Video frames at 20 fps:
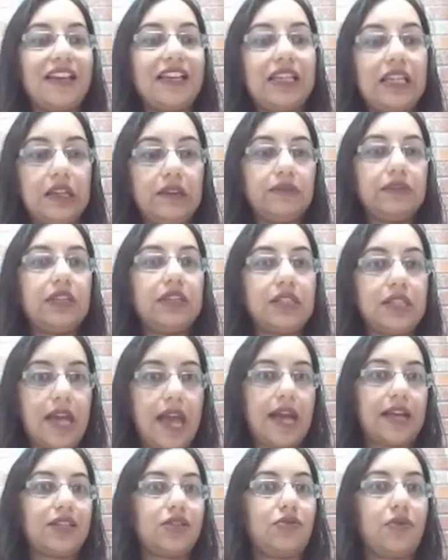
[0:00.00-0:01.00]
give the
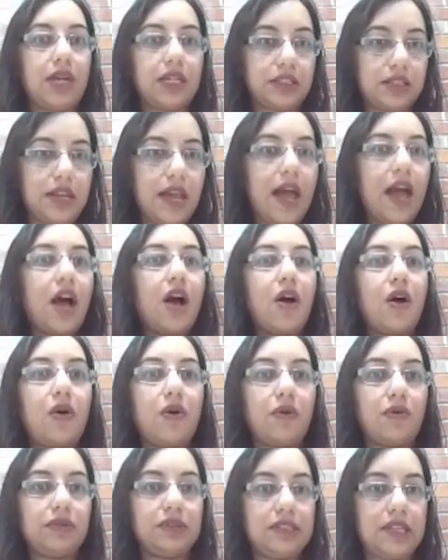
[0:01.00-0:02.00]
tax right
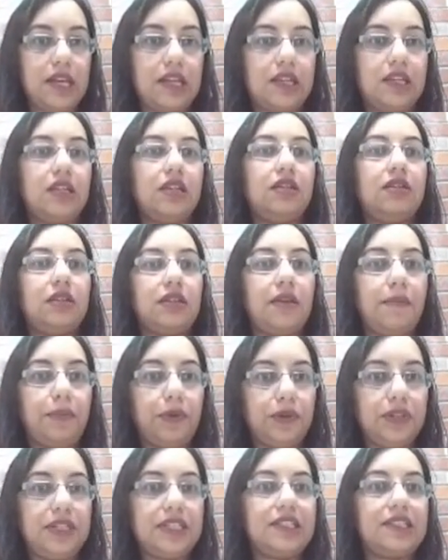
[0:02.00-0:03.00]
now, then the
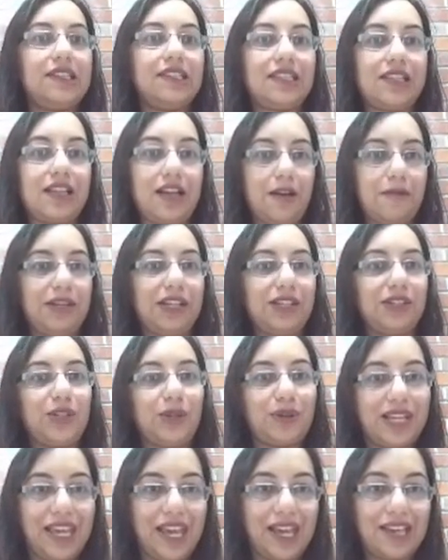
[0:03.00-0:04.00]
police is coming to
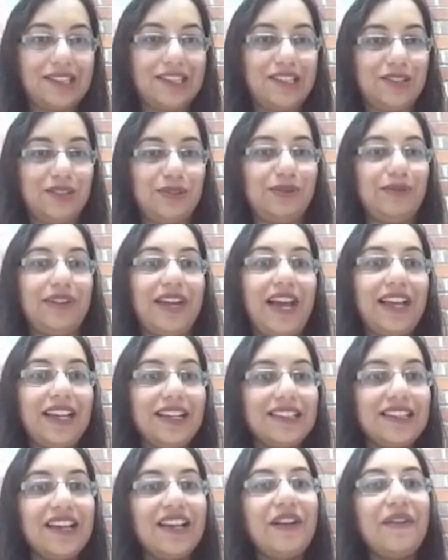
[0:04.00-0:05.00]
get you,
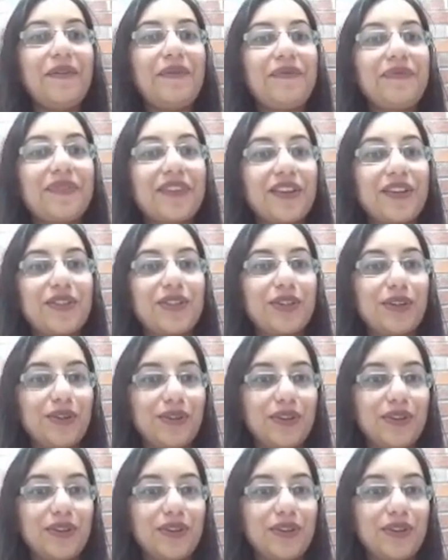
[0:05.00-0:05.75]
right? So